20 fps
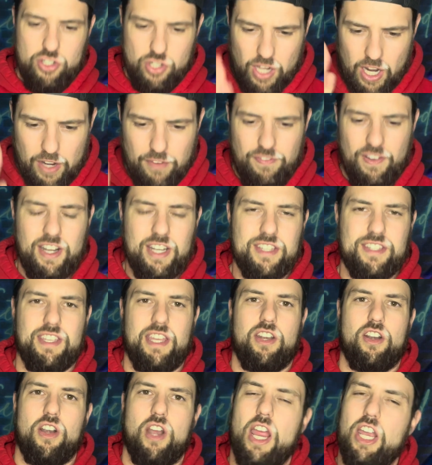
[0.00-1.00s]
You got to find a
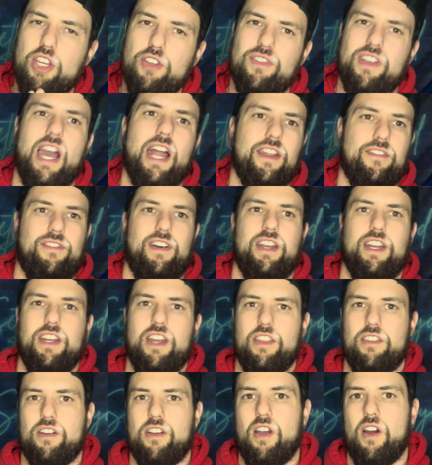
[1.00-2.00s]
center and you've got to find
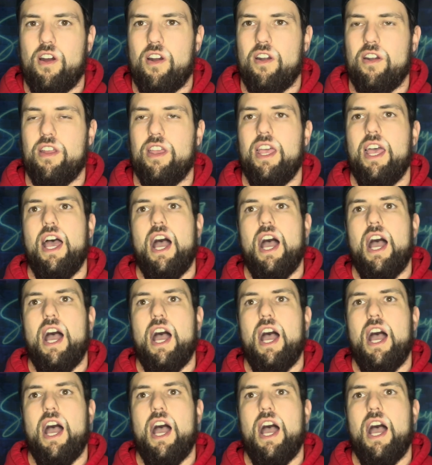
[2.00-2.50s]
another guard.